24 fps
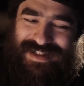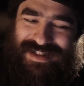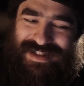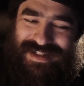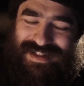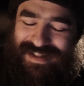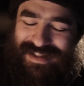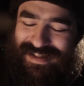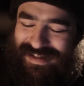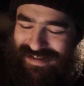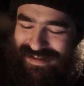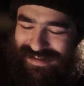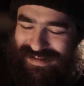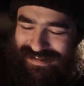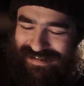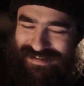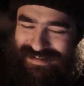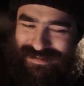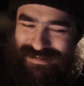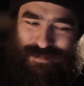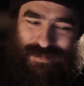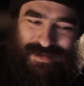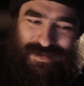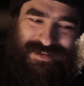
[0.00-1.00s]
And it's
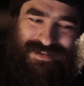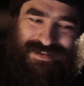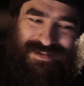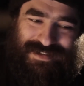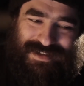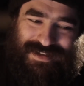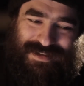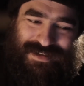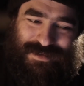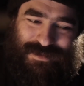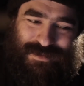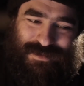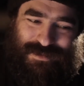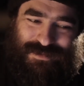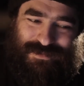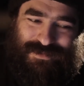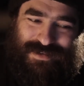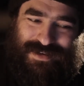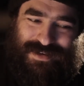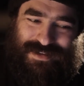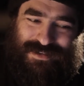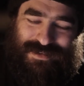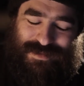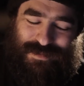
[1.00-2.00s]
brilliant that you're
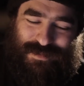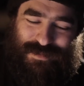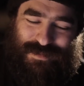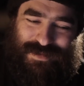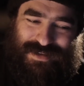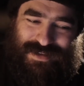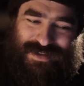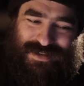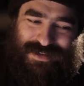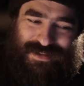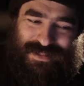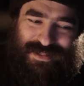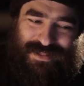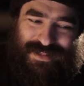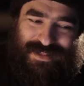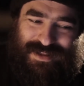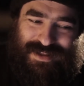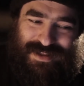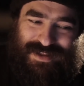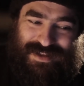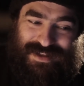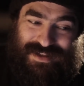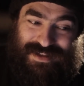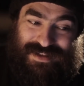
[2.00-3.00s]
friends with
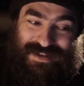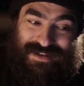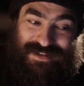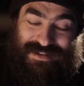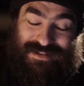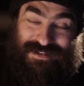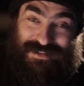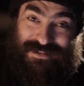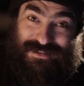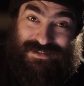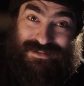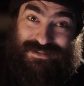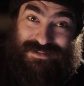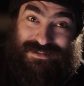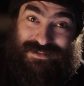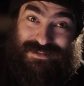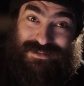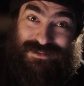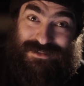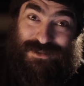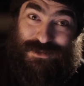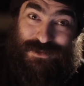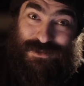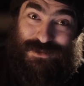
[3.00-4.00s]

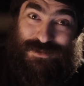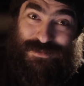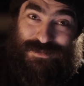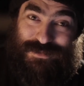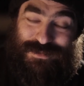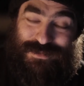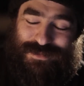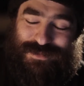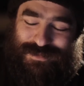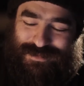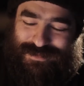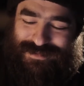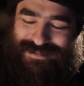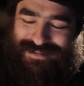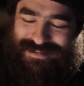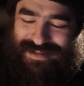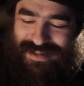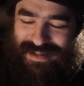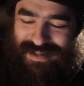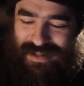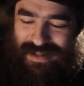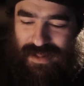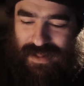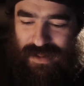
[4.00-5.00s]
Joseph.
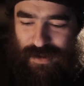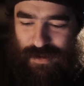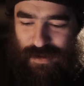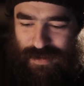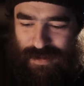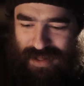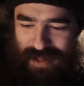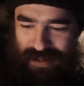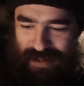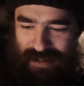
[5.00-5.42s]
Okay,